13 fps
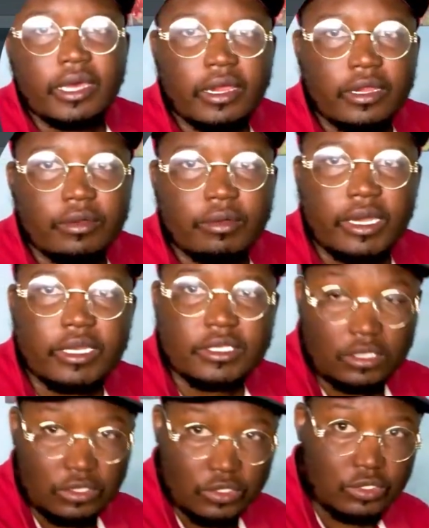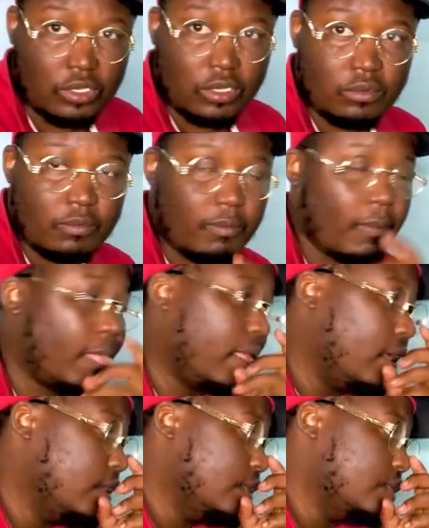it, right? It sounds dope.
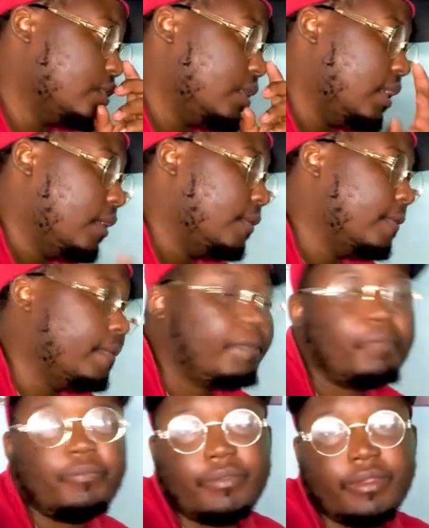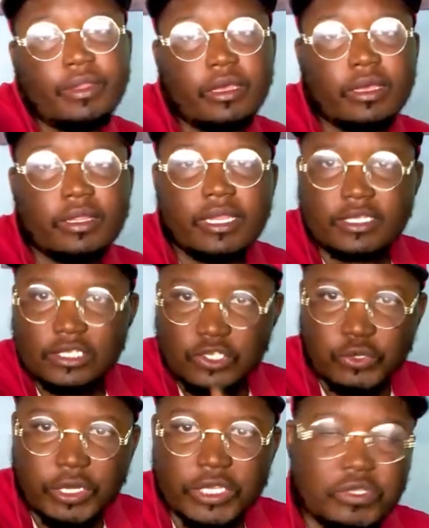So now there's a
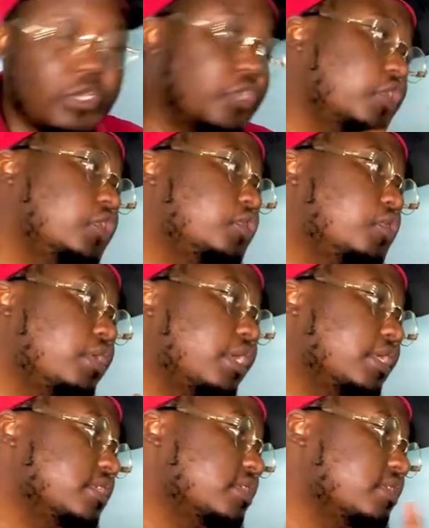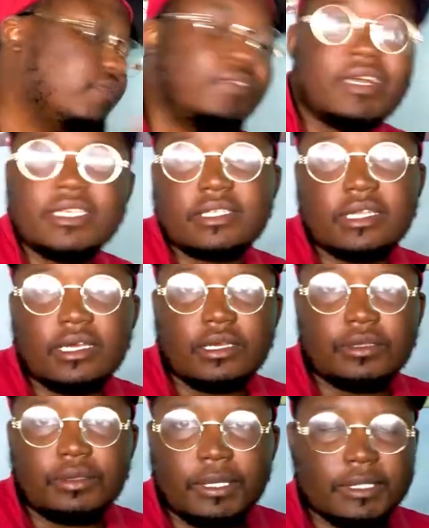trick to actually do this faster,
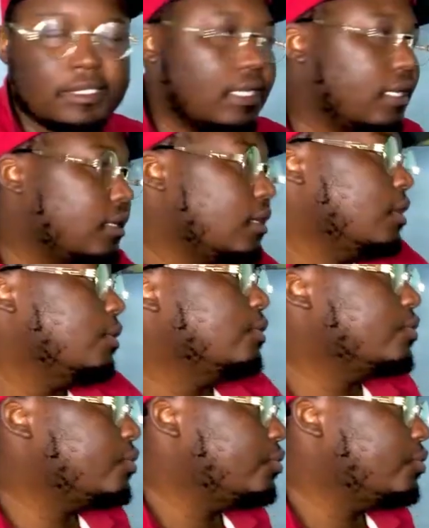you understand? So